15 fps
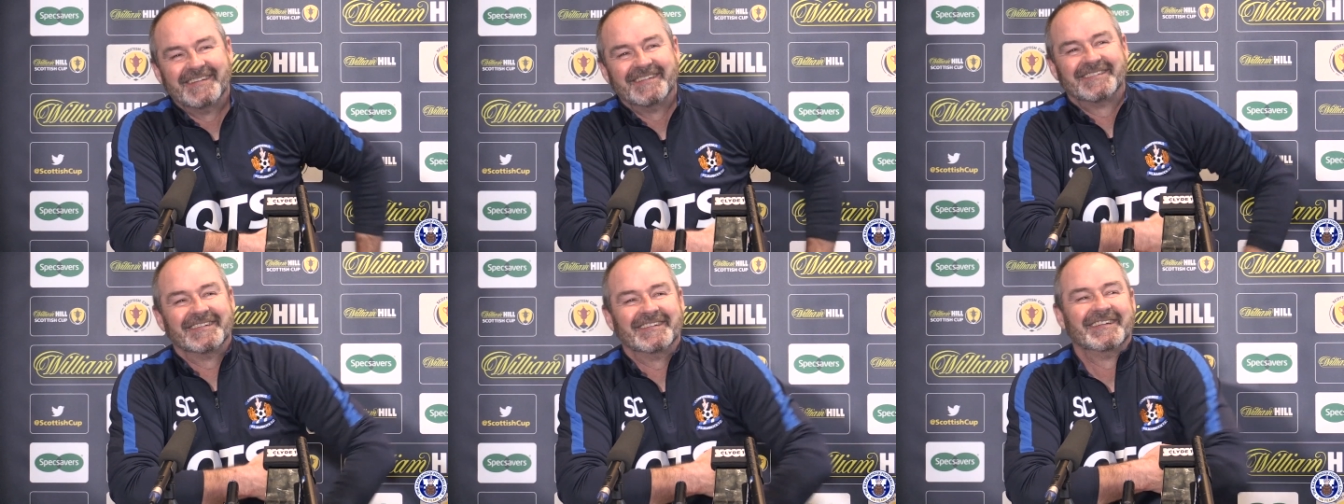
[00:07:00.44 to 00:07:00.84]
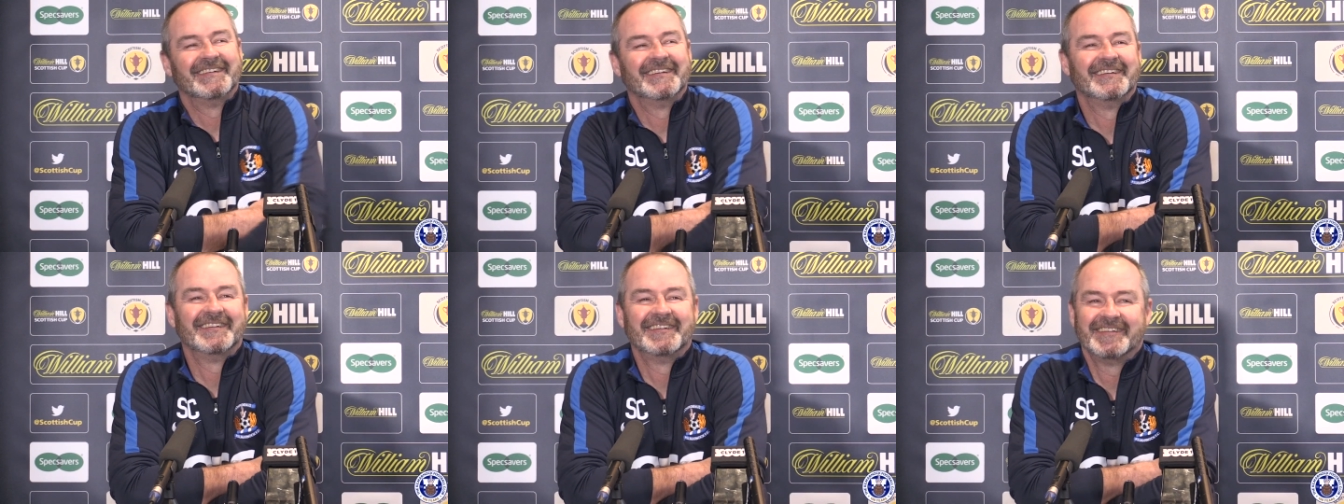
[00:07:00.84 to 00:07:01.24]
Listen,
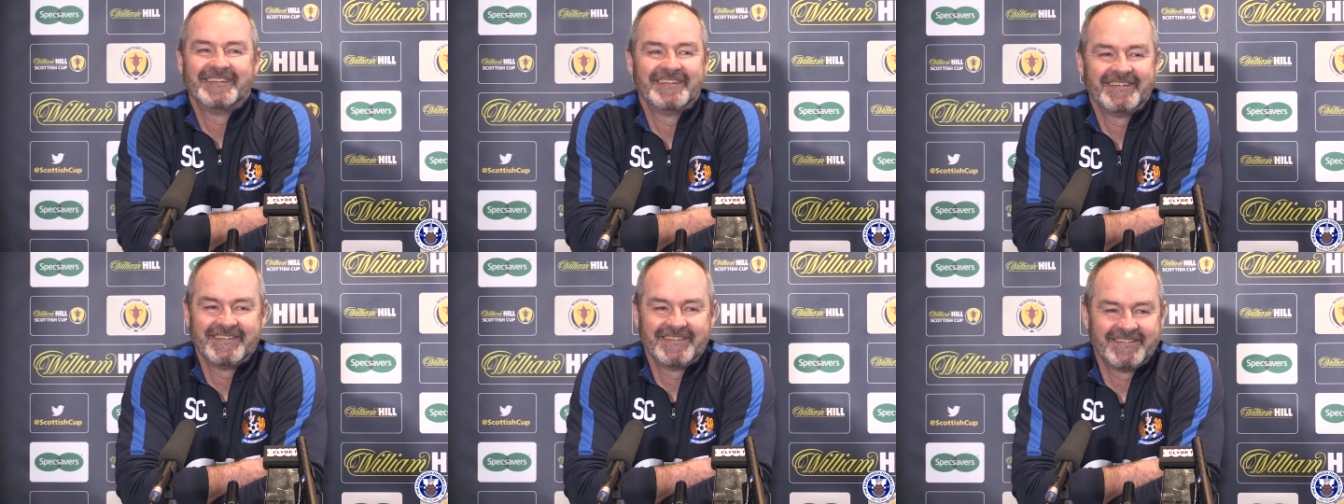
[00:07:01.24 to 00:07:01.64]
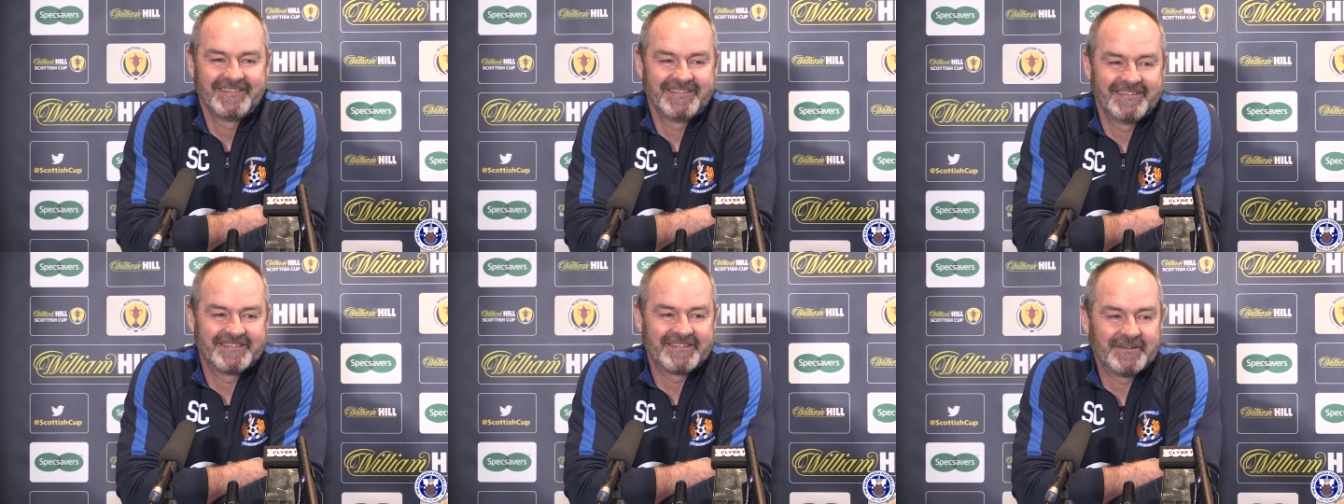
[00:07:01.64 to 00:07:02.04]

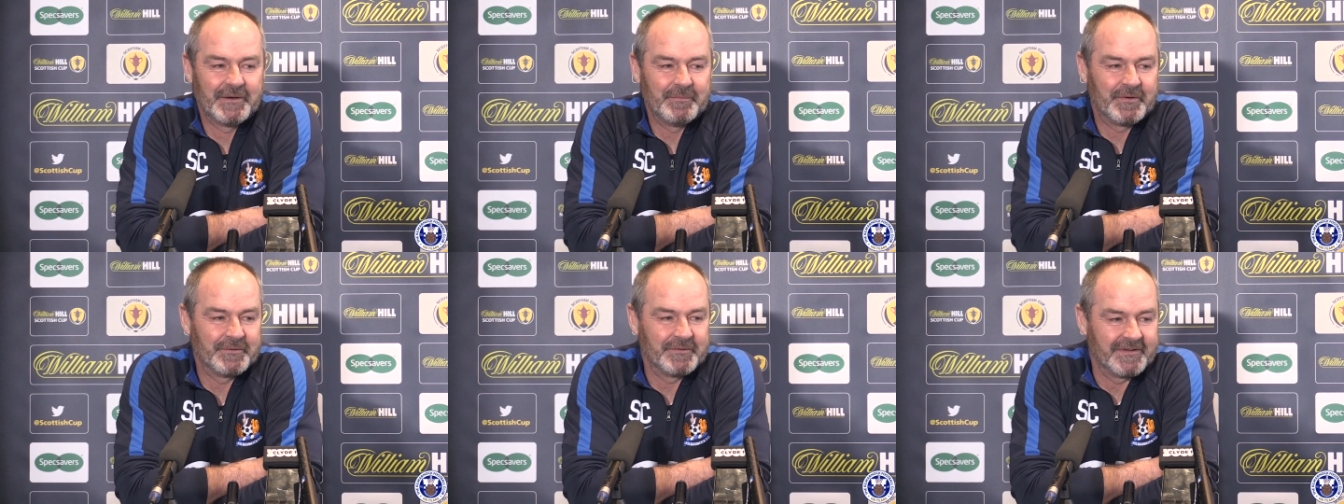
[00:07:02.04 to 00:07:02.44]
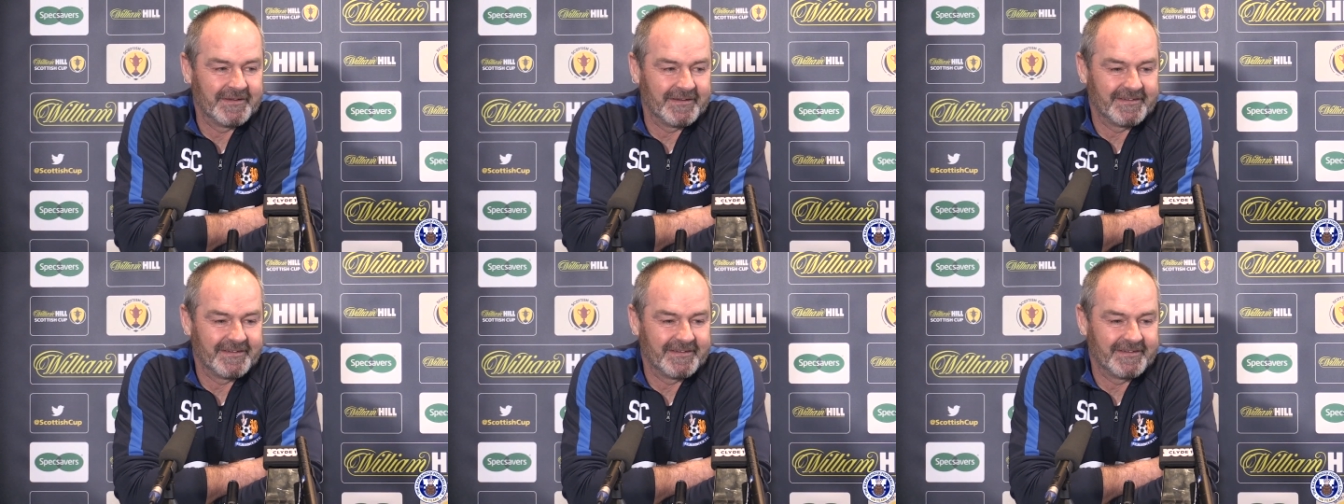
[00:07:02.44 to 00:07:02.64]
it's not about.